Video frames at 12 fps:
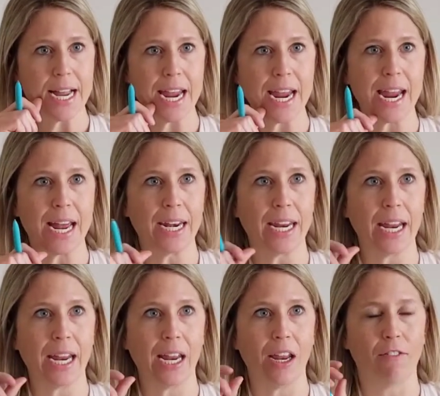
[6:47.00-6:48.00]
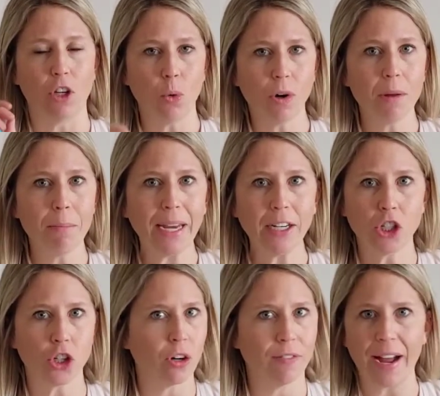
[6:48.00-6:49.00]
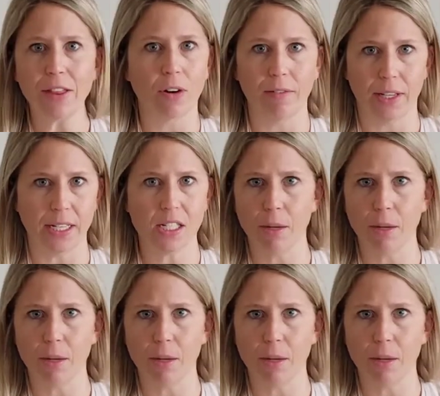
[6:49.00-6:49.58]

And if you are the manager of either of these,